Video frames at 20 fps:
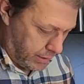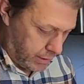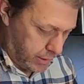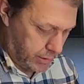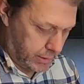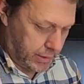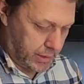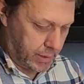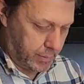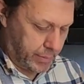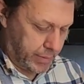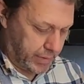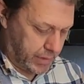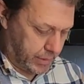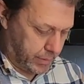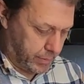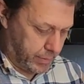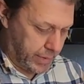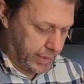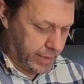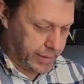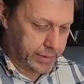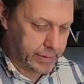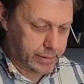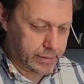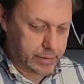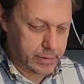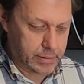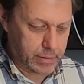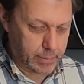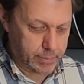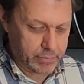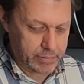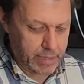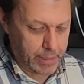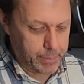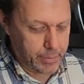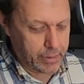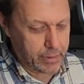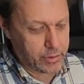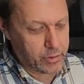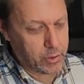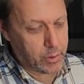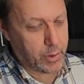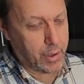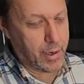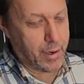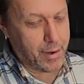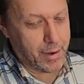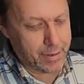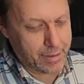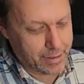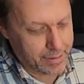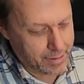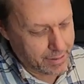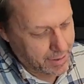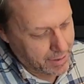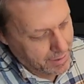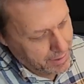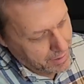You're going to make a mess. I'm tapping it too hard and